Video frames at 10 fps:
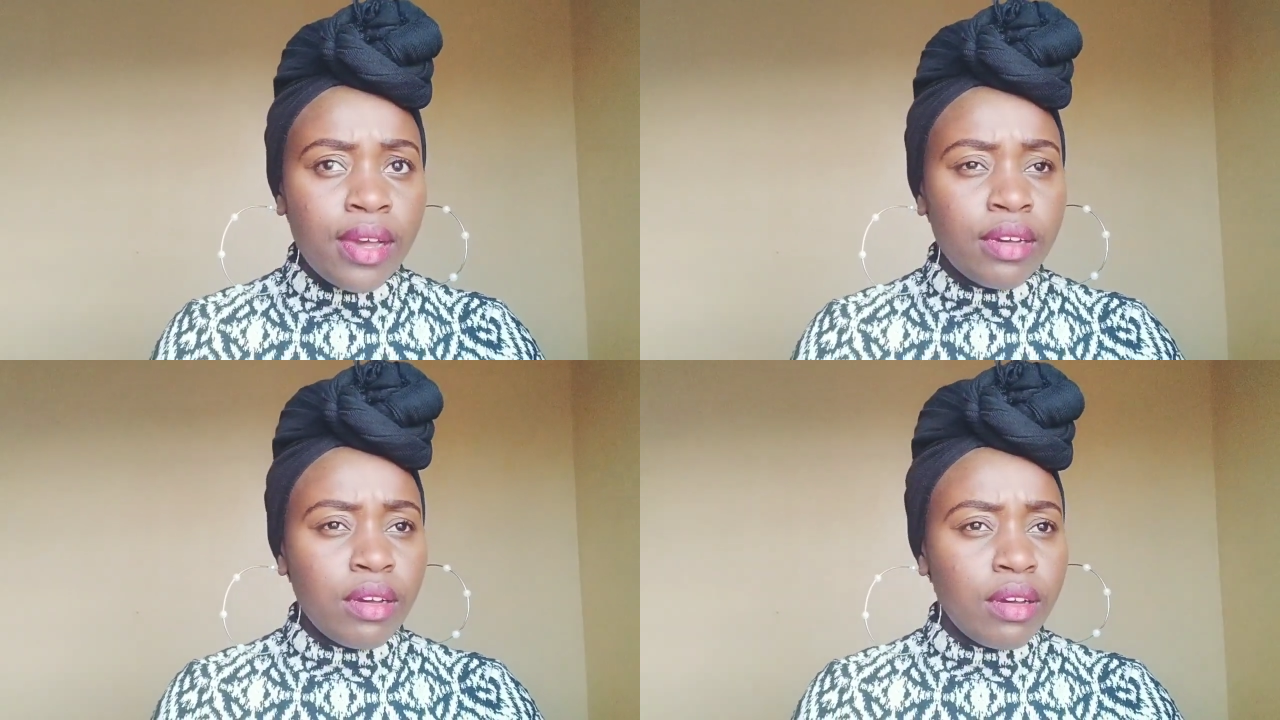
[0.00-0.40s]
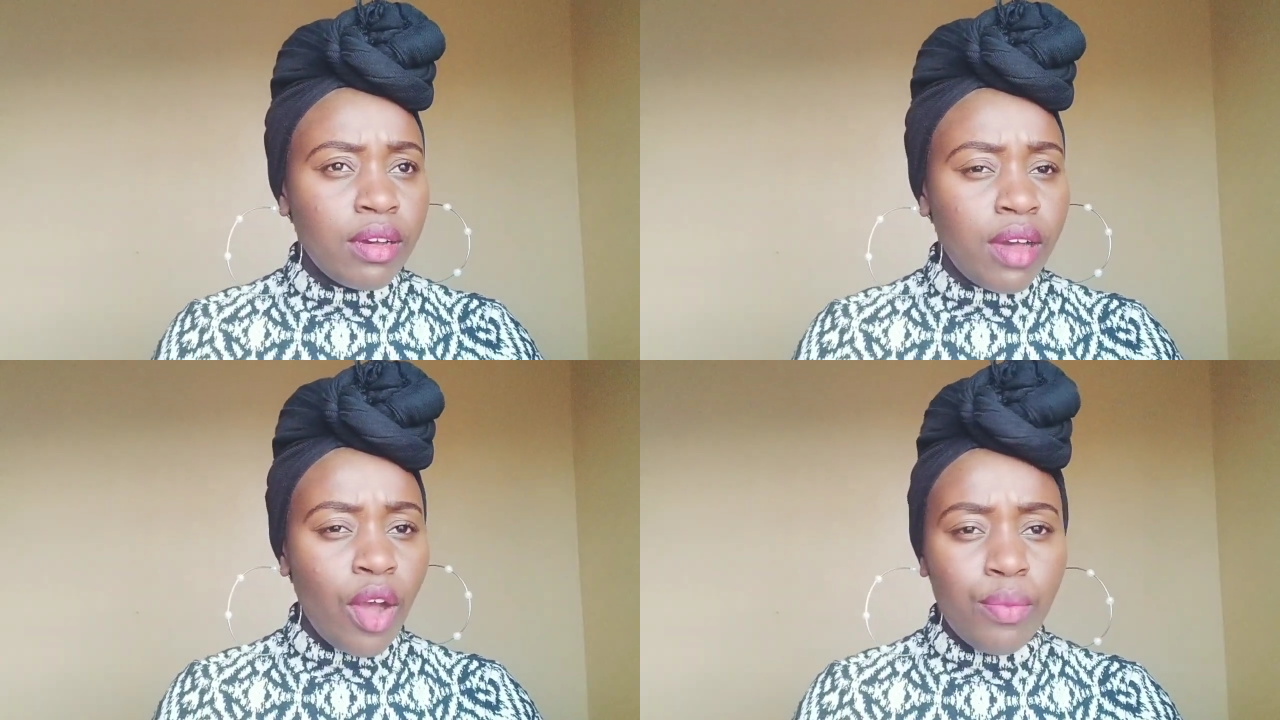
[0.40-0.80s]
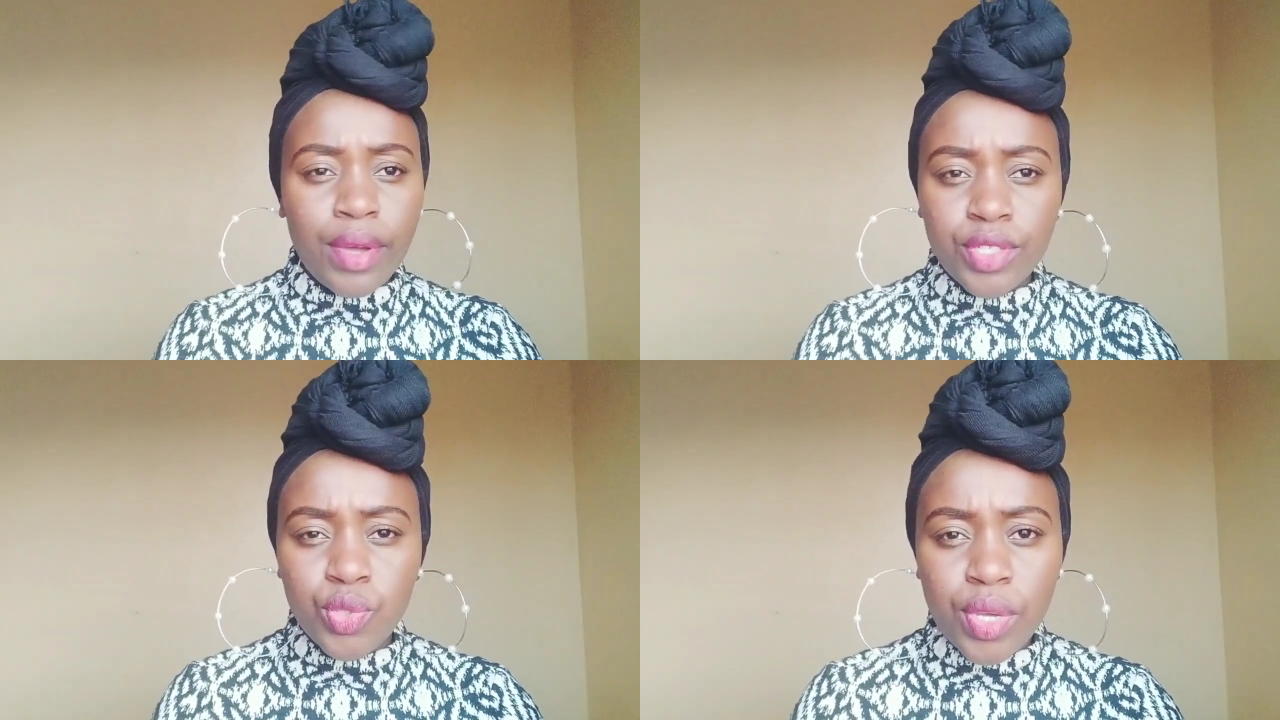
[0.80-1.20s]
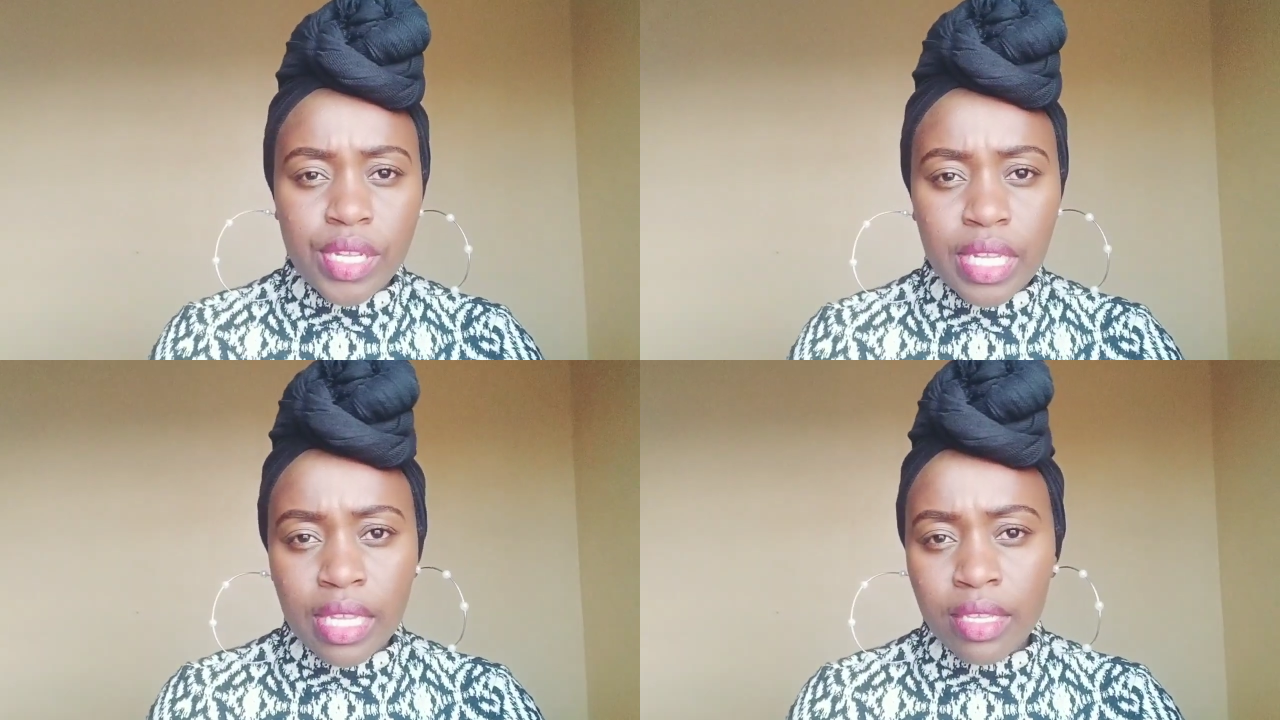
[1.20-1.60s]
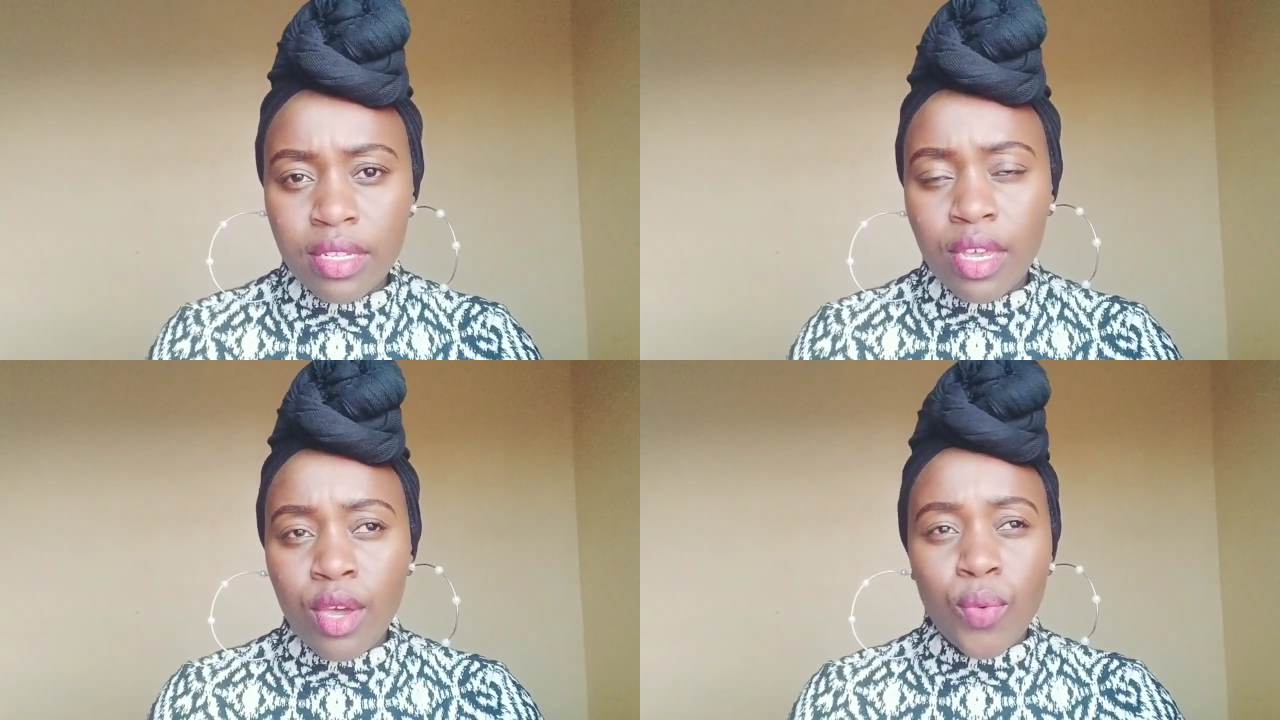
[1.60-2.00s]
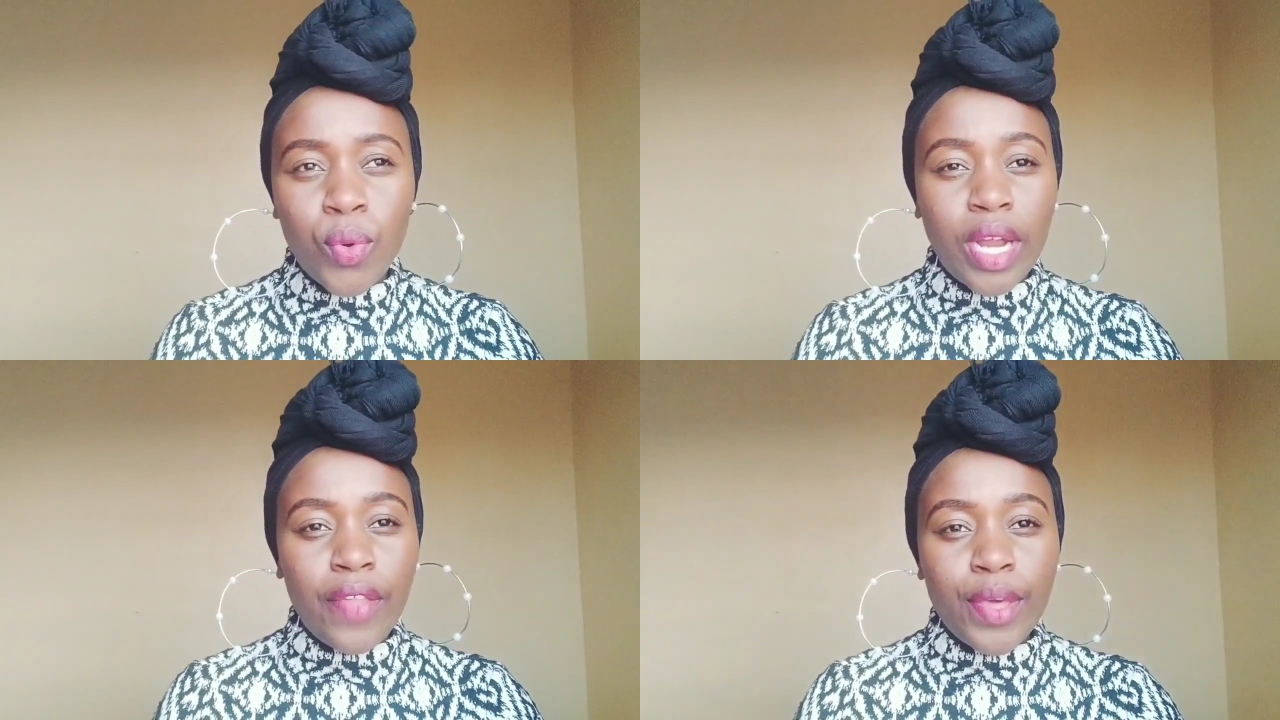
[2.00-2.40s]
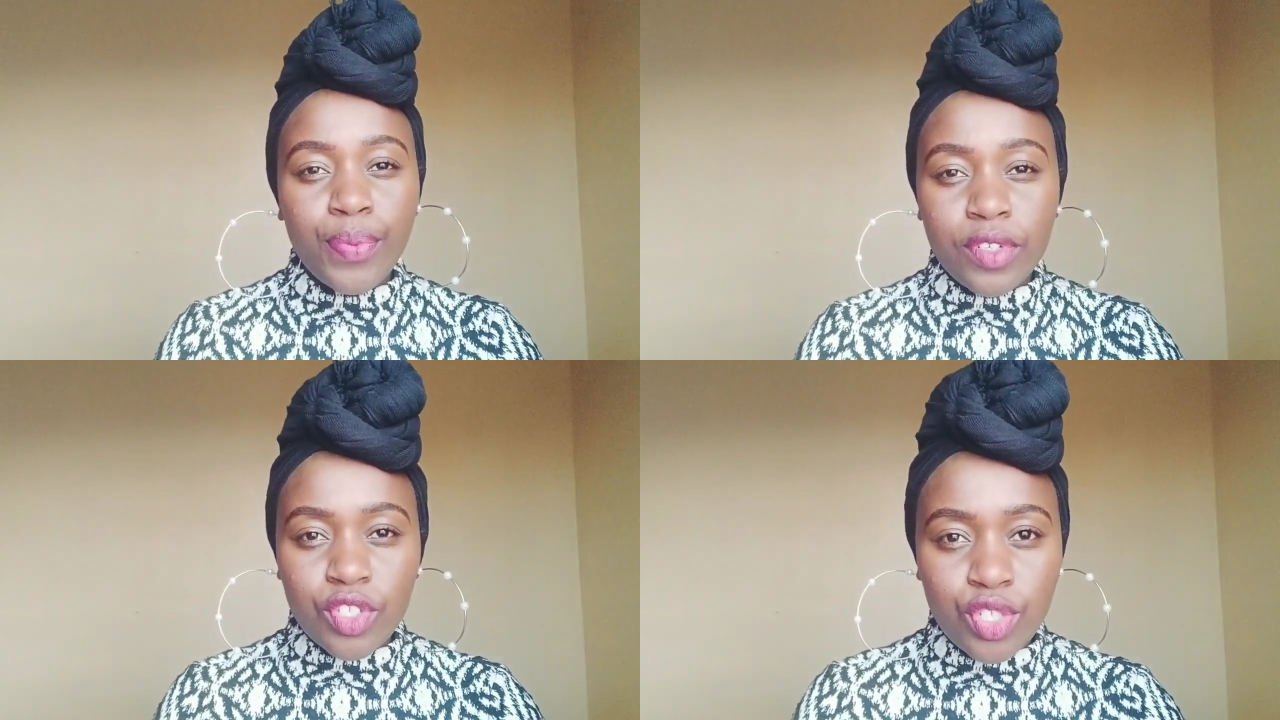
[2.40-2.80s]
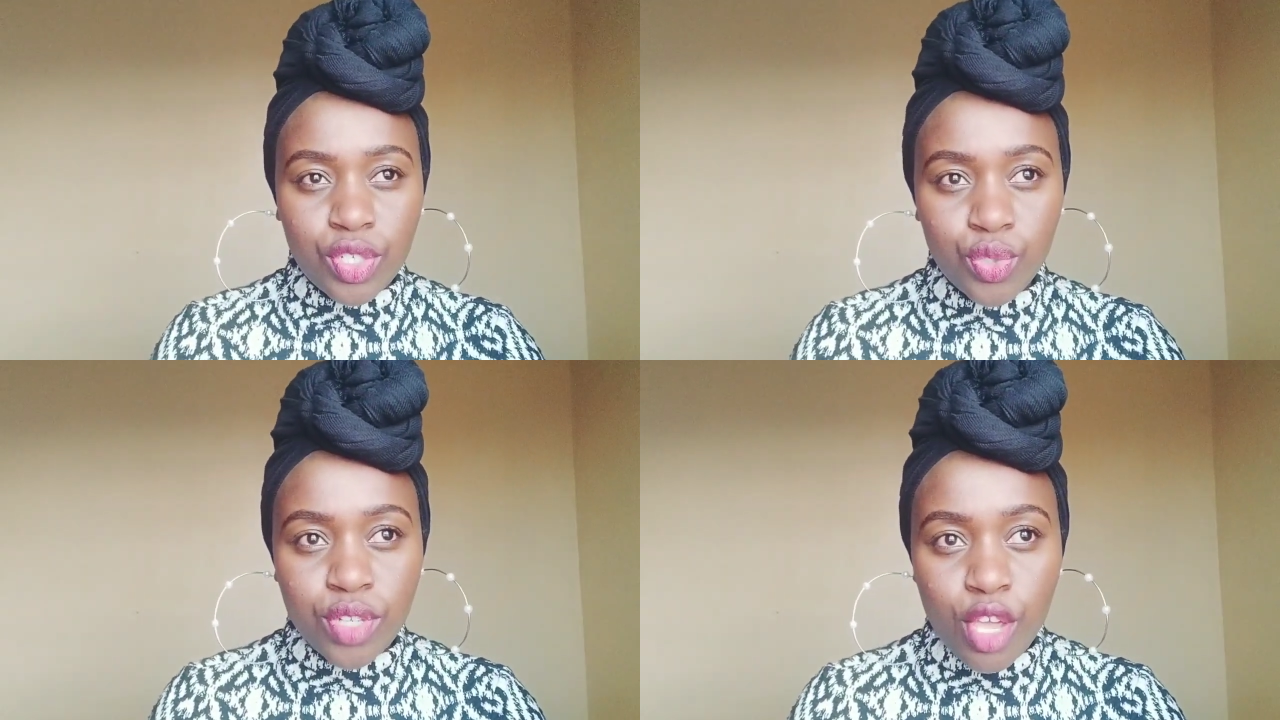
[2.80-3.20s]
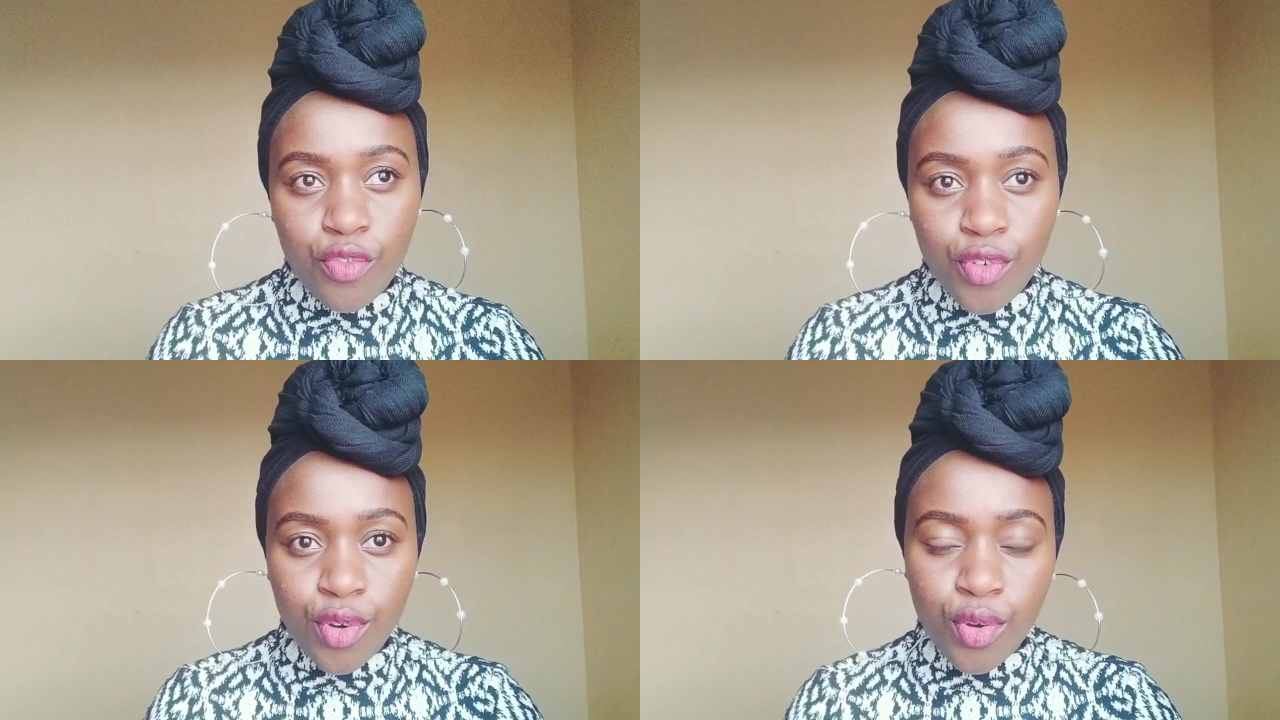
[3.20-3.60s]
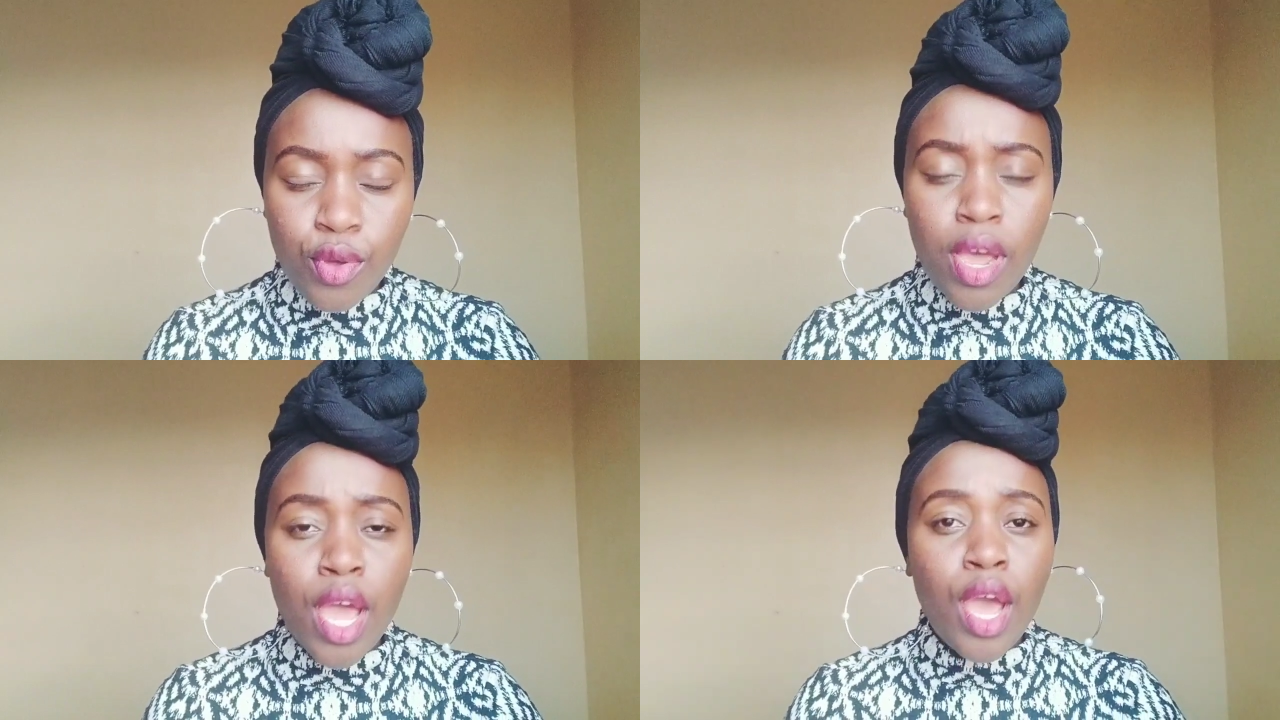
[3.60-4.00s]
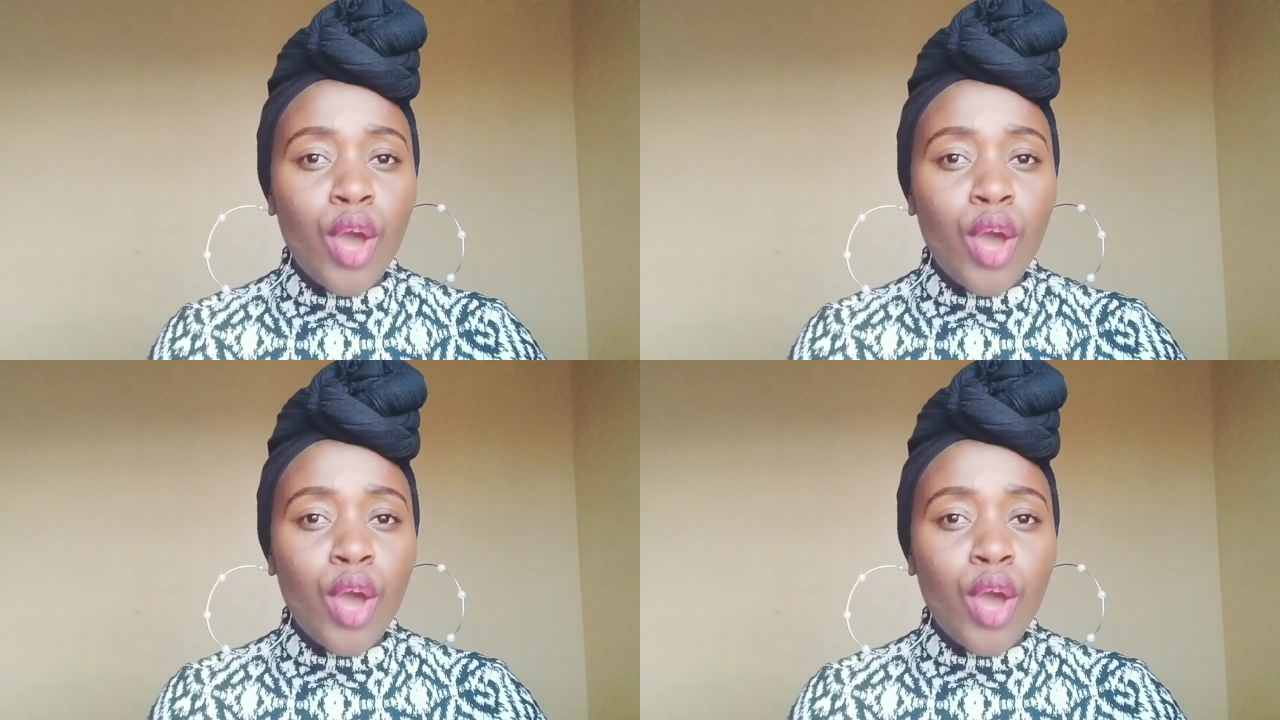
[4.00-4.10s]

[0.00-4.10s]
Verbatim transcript: uh, how much do I need what are the procedures should I follow